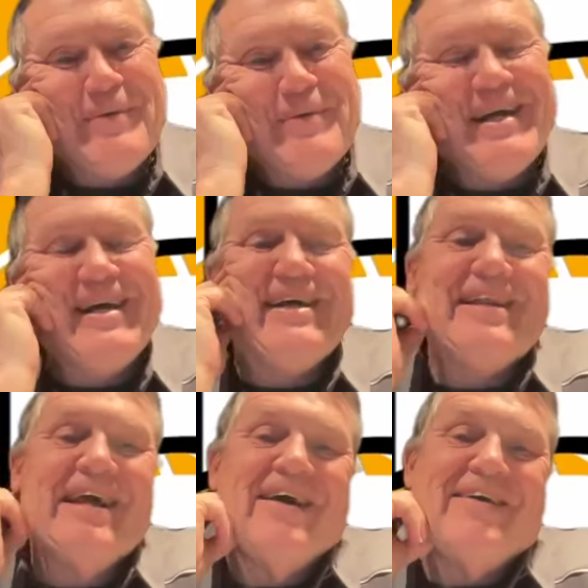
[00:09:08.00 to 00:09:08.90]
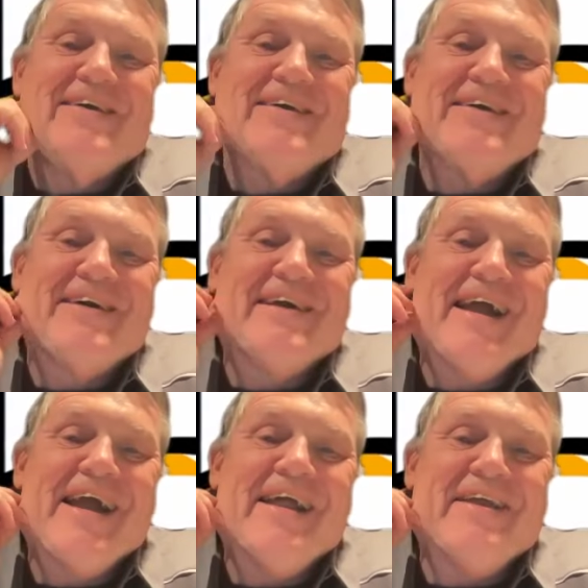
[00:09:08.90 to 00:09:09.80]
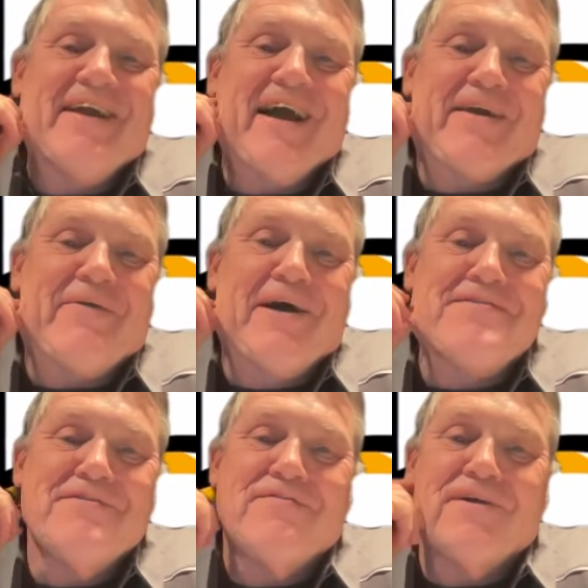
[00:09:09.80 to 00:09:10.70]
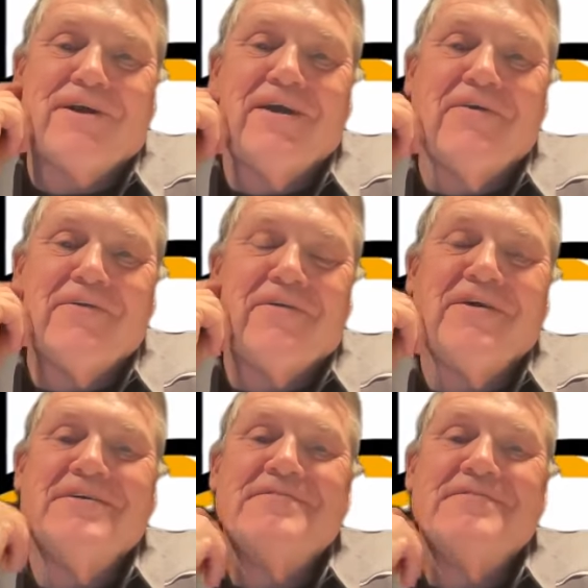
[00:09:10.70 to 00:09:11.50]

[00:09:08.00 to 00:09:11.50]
man, all right, Andy, you got questions for Coach?